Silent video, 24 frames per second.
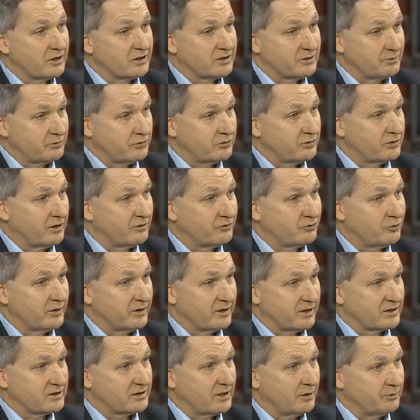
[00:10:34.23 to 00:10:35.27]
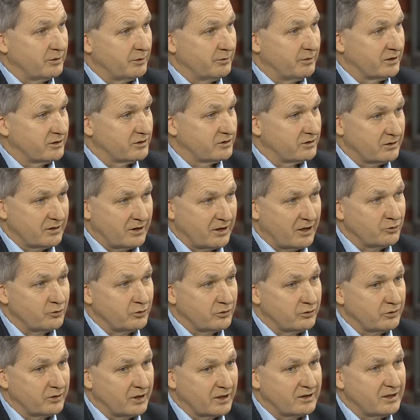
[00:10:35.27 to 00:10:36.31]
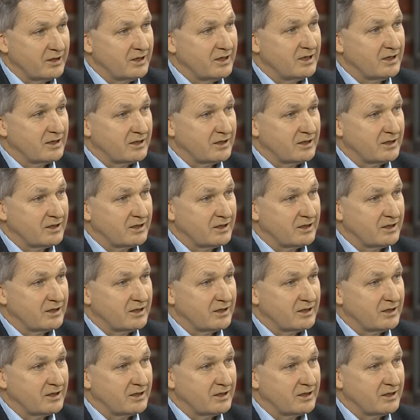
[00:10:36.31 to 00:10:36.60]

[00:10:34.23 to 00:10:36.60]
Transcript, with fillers: it's profitable in the next couple of months. How do we do that?